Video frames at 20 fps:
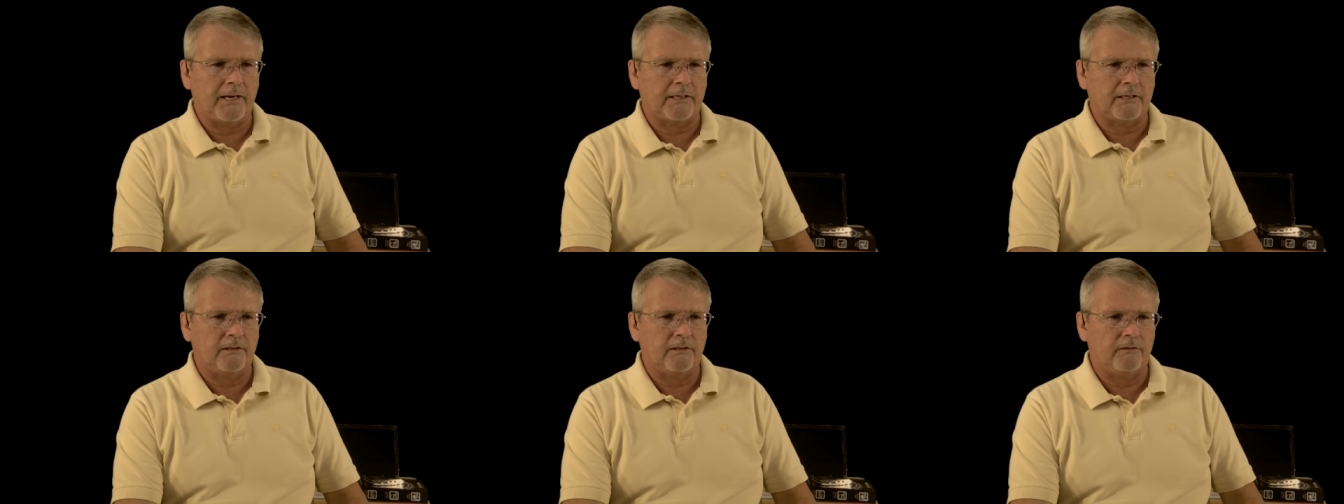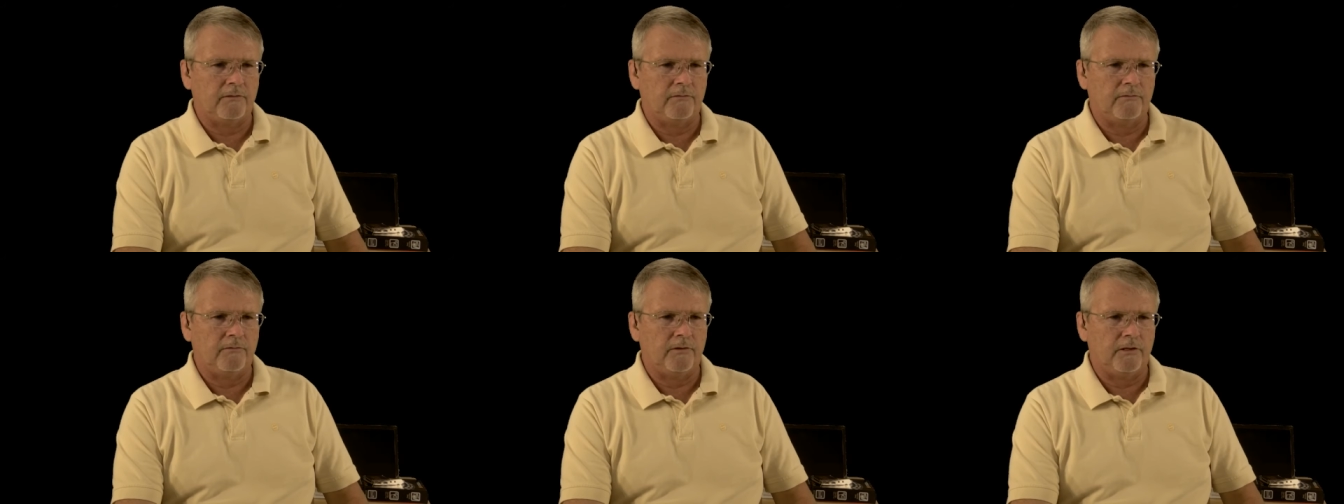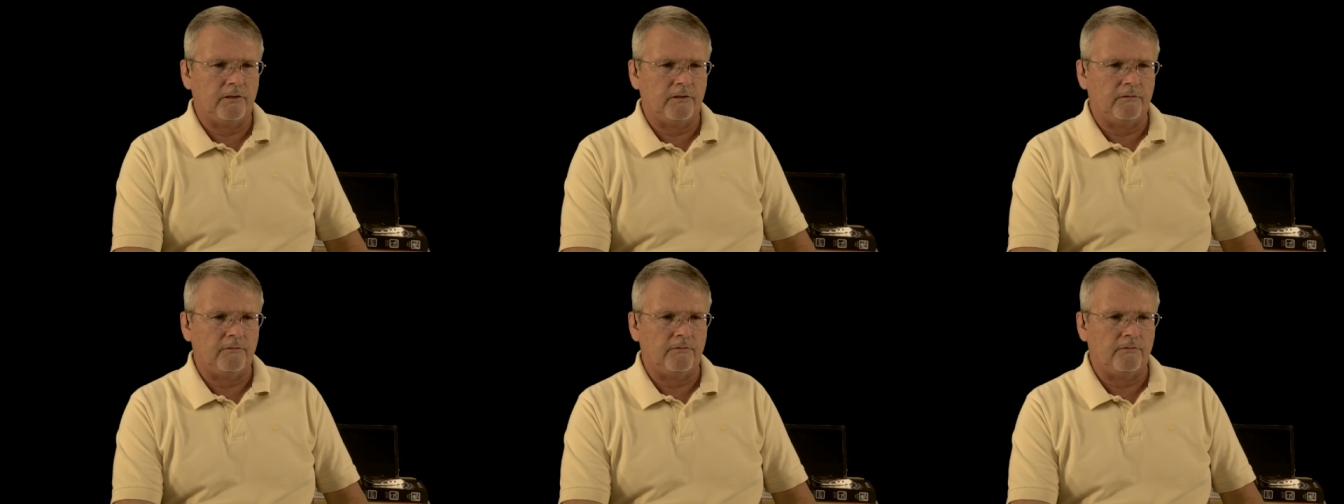in
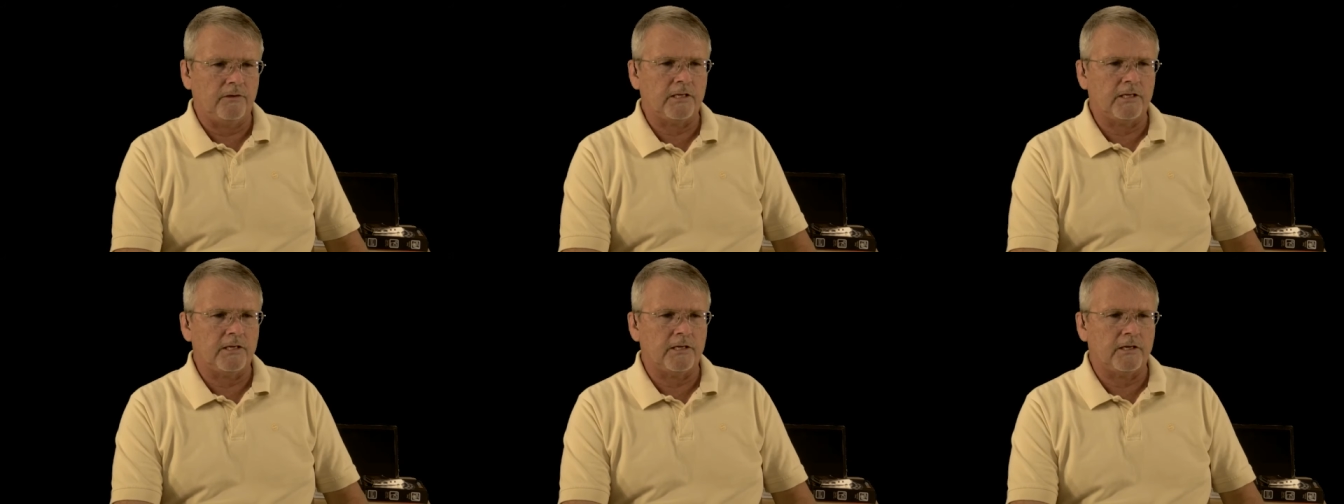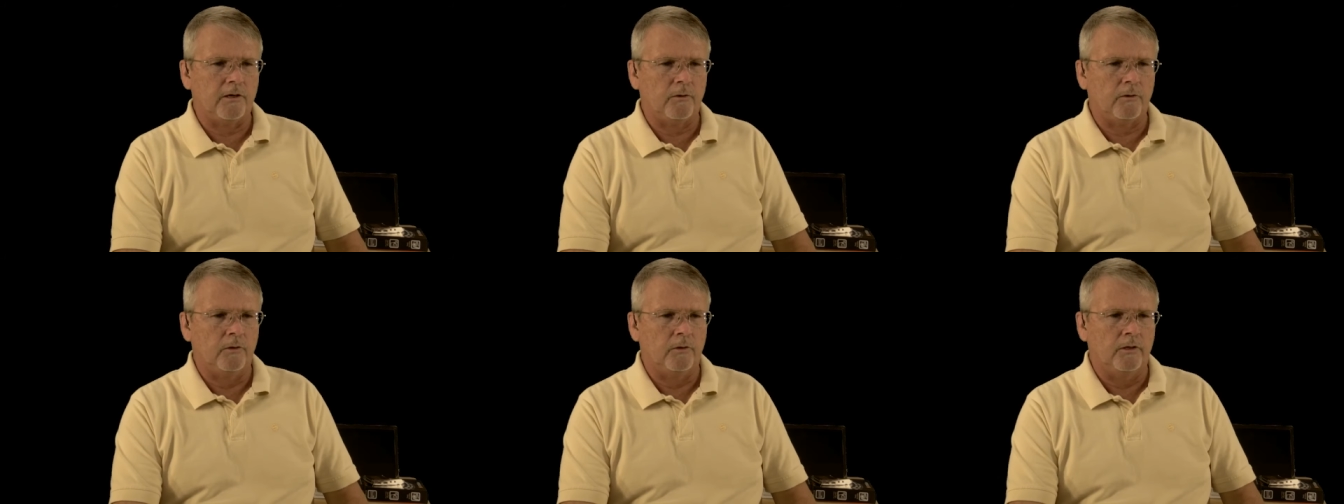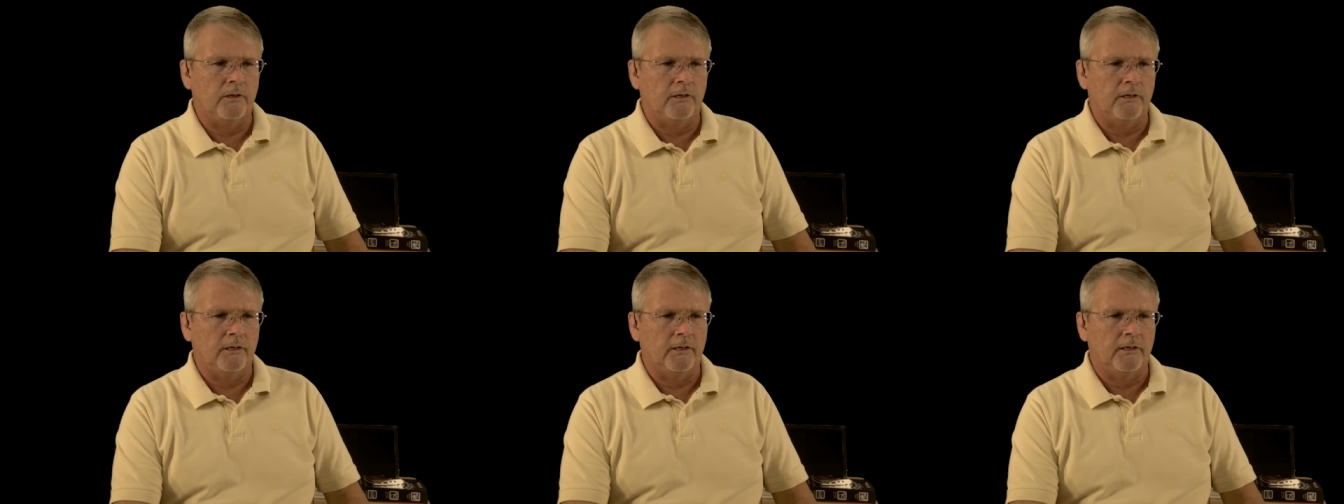the video,
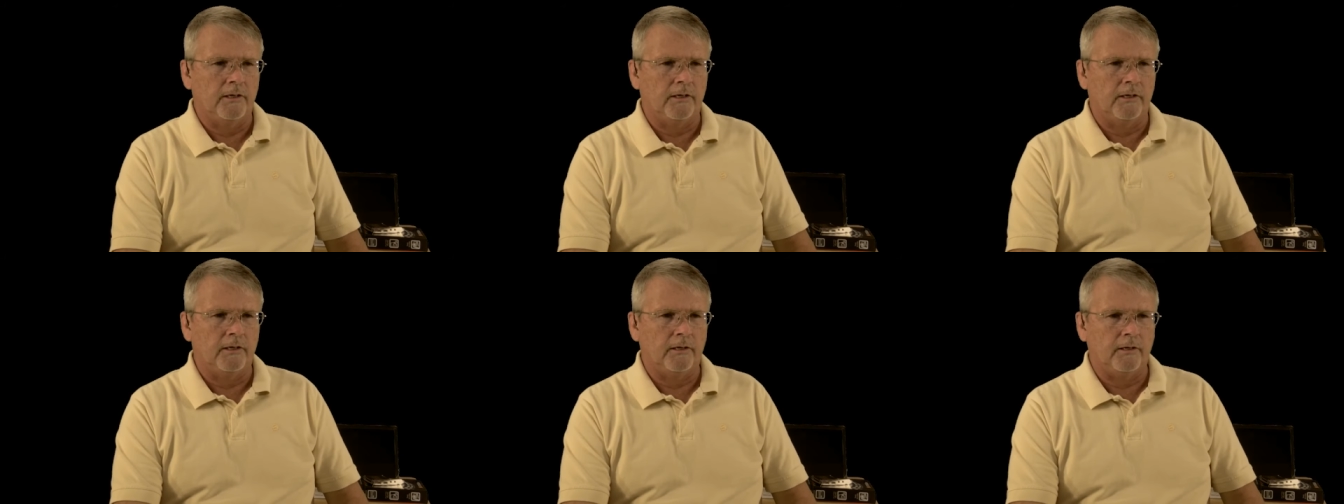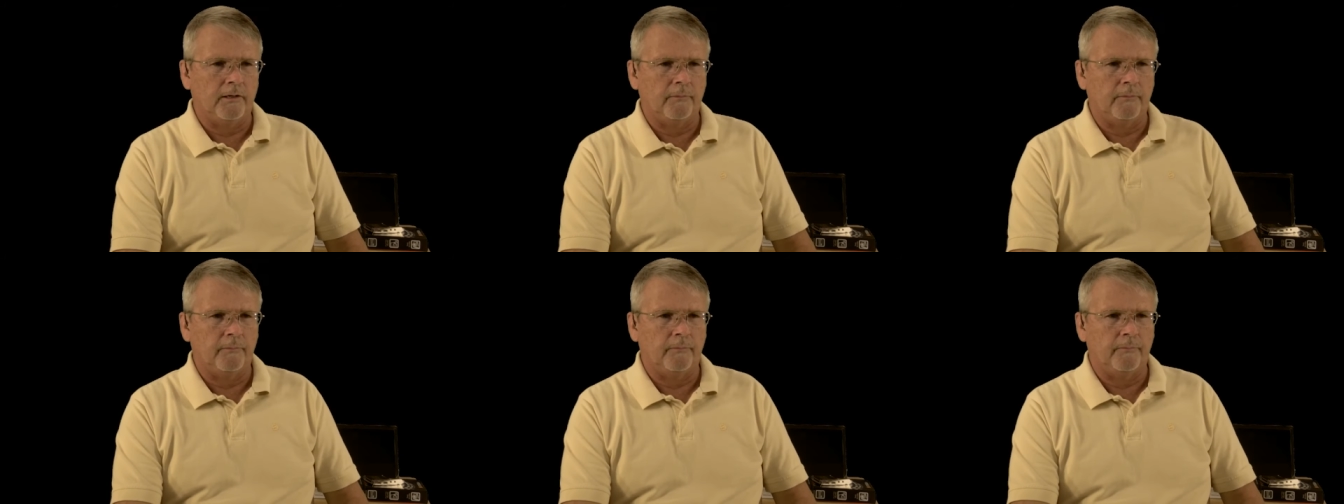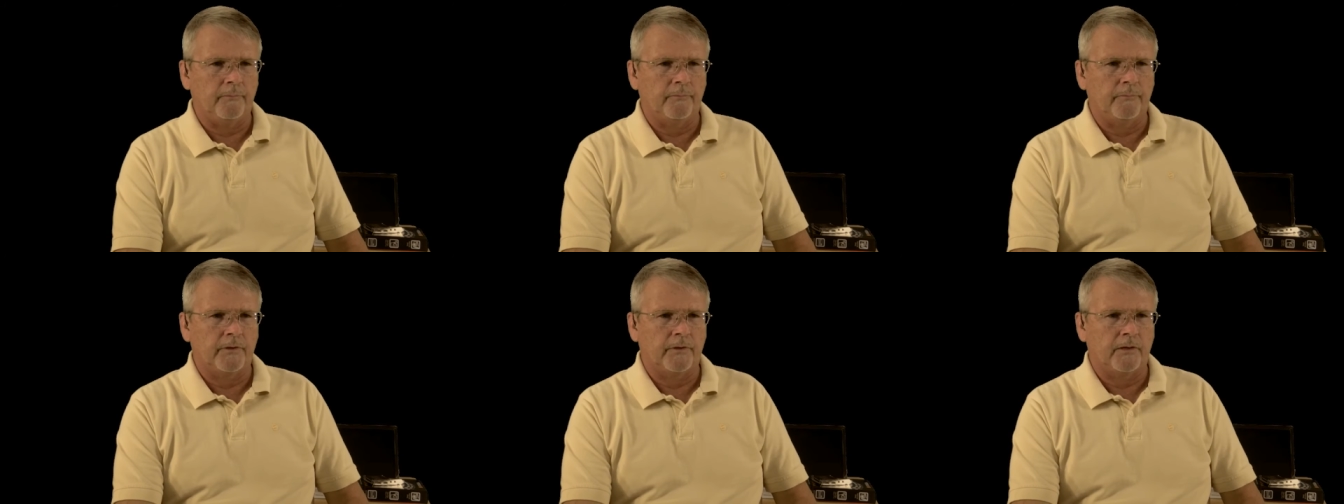
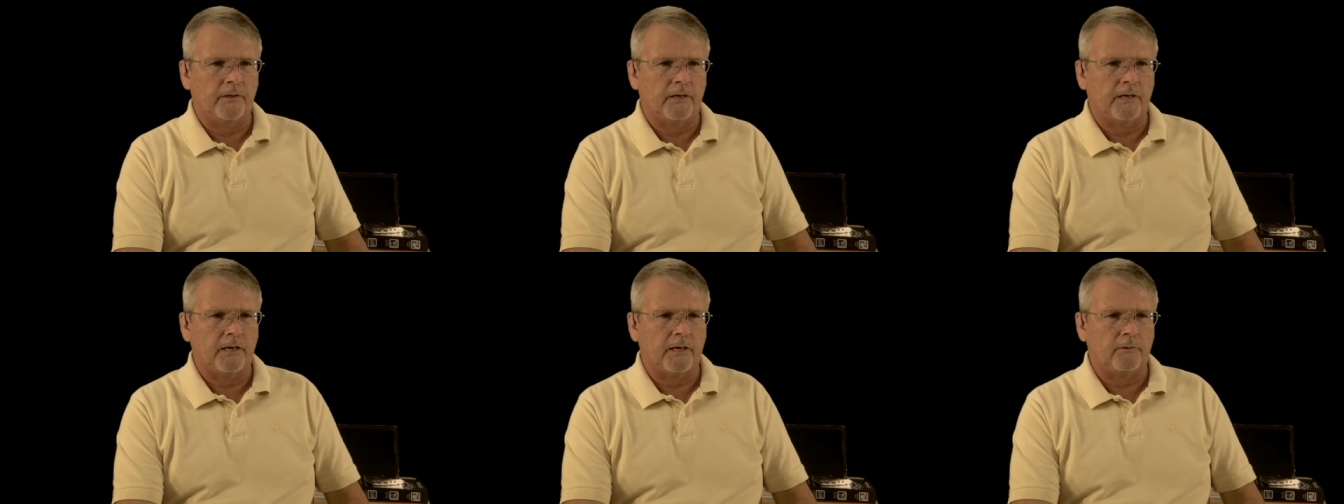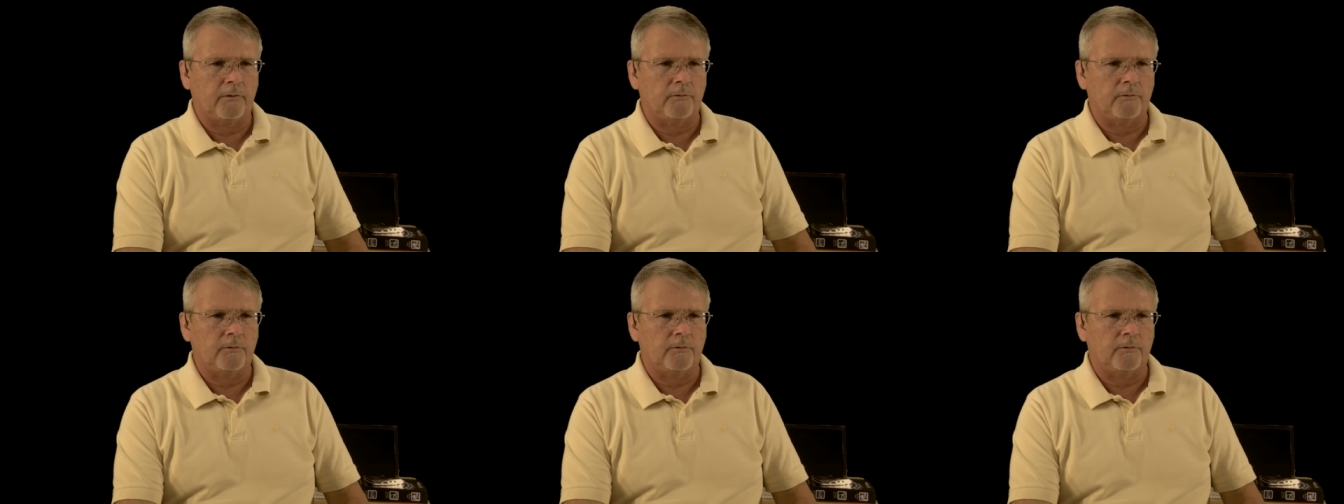I